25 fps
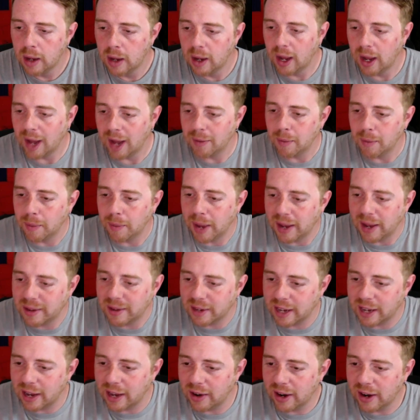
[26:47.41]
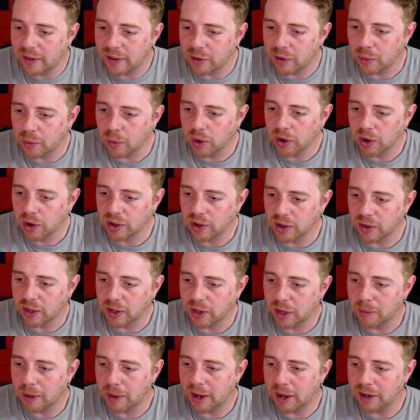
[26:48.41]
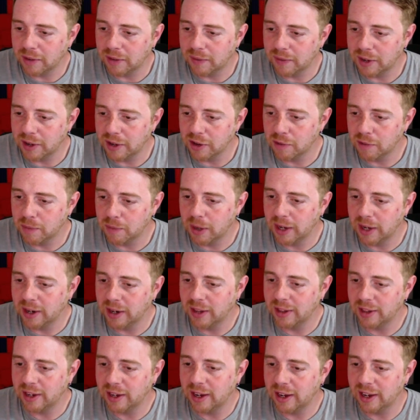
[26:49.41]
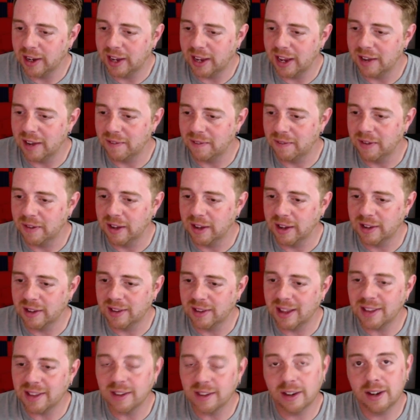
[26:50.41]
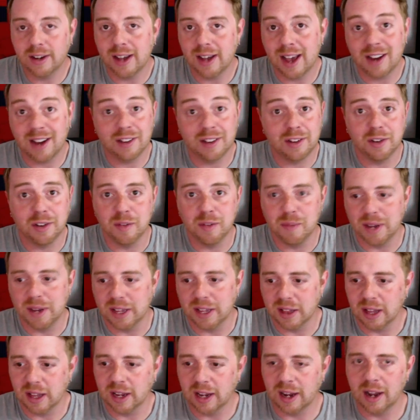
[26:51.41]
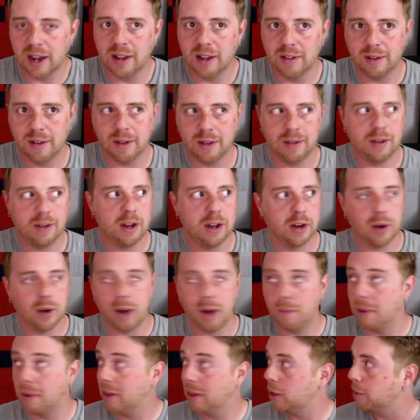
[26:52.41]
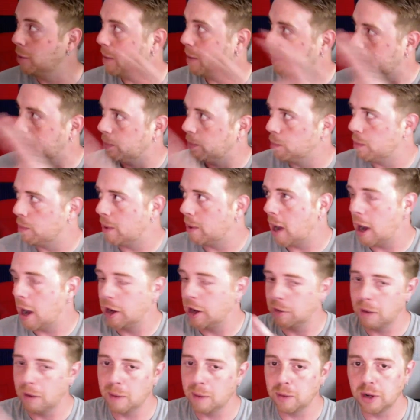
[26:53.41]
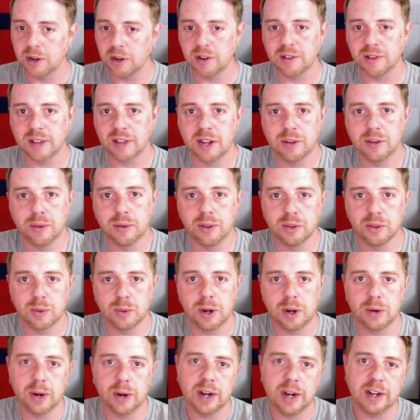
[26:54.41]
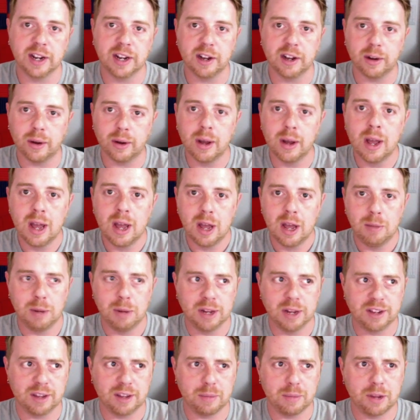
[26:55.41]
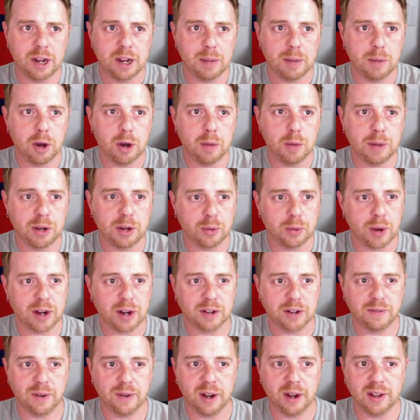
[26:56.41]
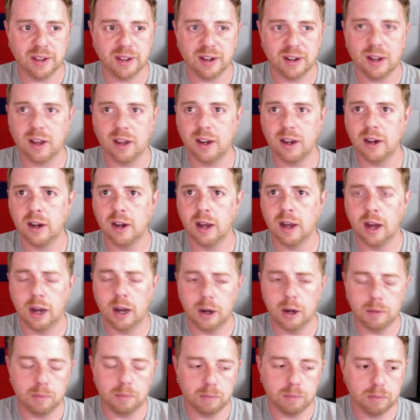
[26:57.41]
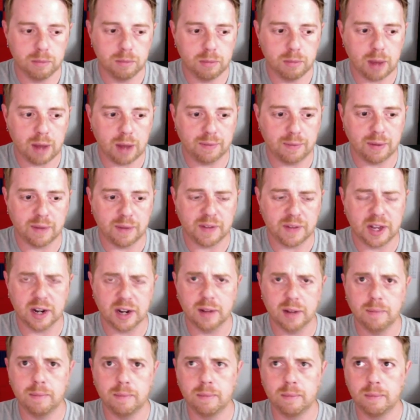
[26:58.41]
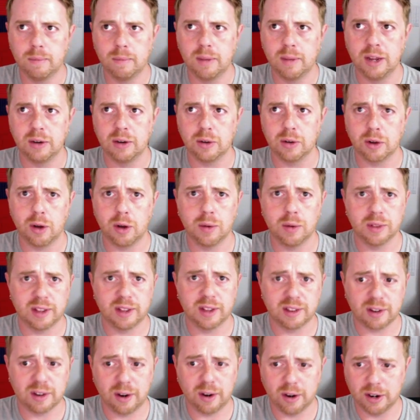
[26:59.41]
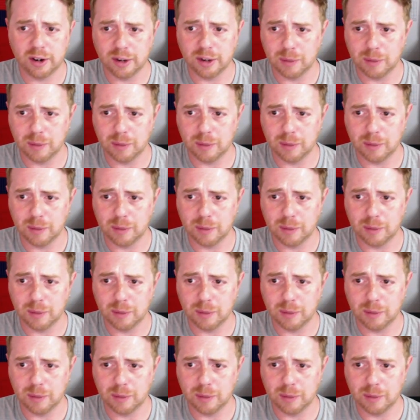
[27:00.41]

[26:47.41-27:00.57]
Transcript: I've been passing out after work, so a little behind on videos, but nothing I can't fix. That's a good attitude, man. Like I'm a little bit behind on my production schedule as well right now, but it's something I'm hoping to rectify tonight. I've got to get on a call with this card.